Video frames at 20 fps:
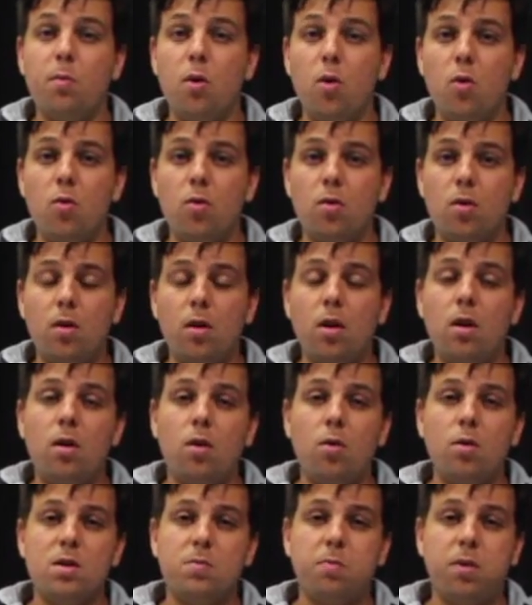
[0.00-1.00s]
Moon,
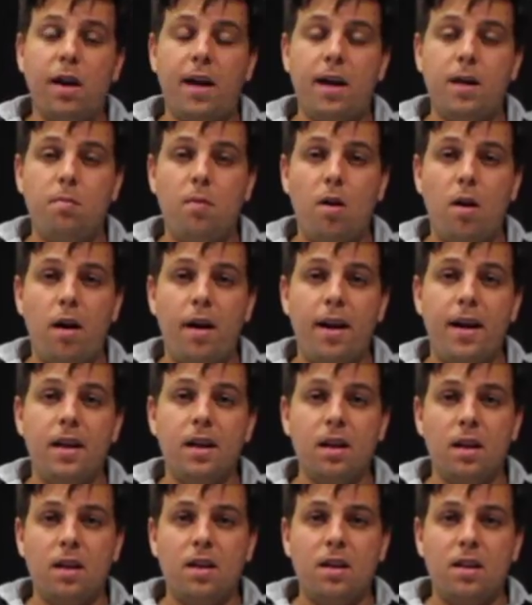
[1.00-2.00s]
who is played by
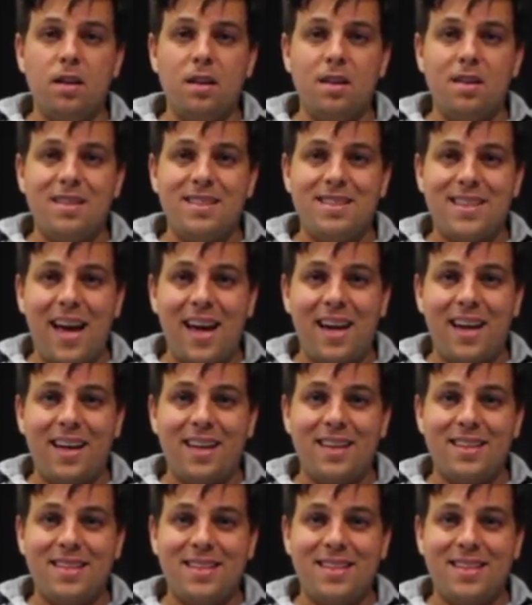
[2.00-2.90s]
Zhang